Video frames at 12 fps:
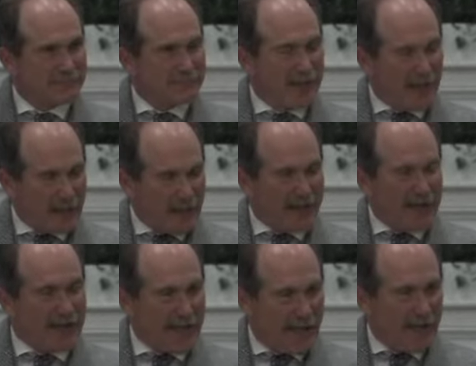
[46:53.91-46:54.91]
My
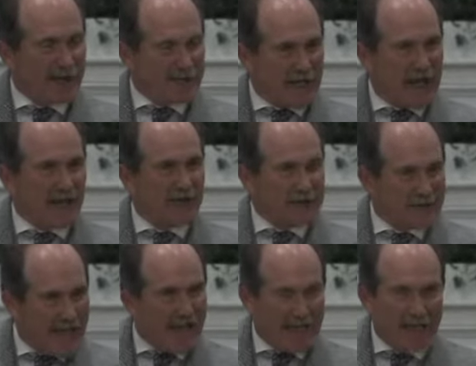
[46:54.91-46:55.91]
granddad, Harold Sightler's
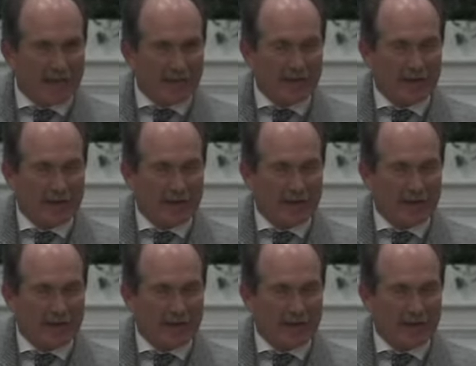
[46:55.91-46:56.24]
daddy,